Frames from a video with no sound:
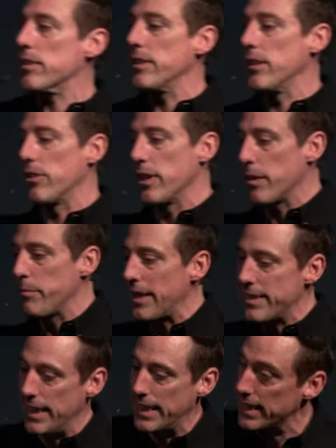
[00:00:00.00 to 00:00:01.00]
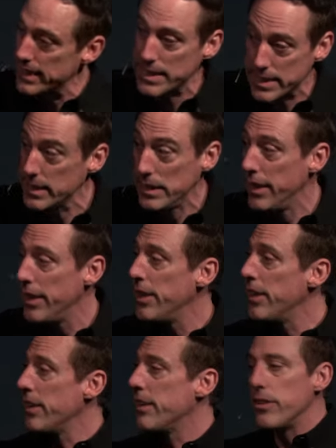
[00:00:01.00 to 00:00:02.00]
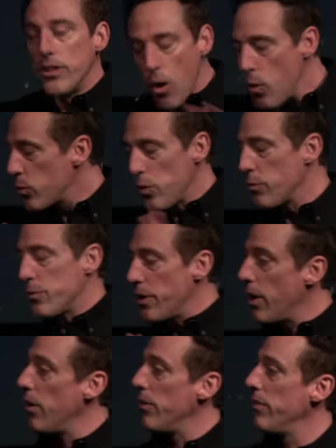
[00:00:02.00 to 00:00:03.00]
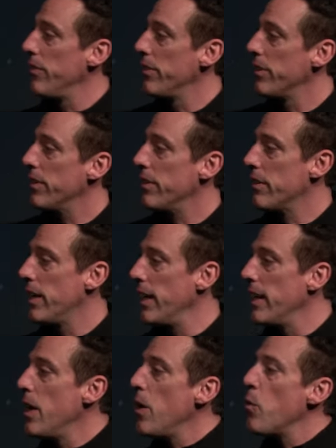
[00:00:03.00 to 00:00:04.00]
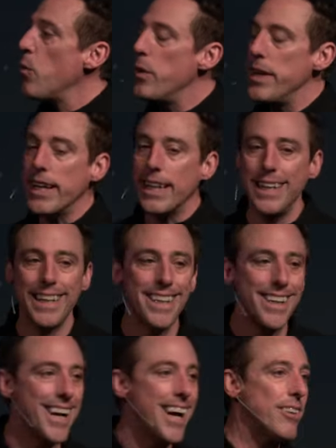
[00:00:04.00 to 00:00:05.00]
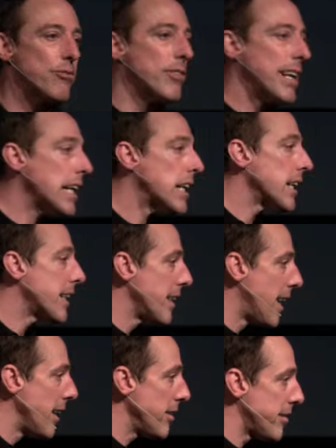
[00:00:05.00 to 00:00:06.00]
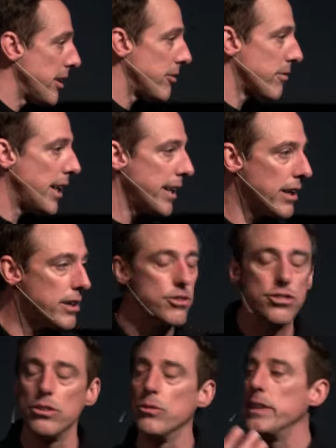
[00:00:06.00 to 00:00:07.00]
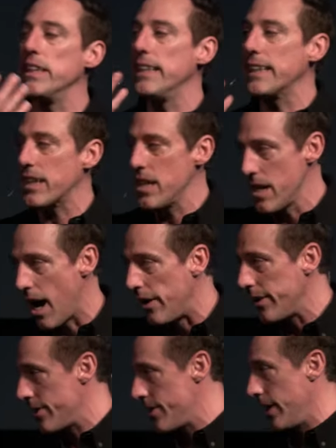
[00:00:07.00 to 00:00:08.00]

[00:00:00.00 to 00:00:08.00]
you know like I'm not taking this and no no no. All right? We cannot recognize it, right, until we acknowledge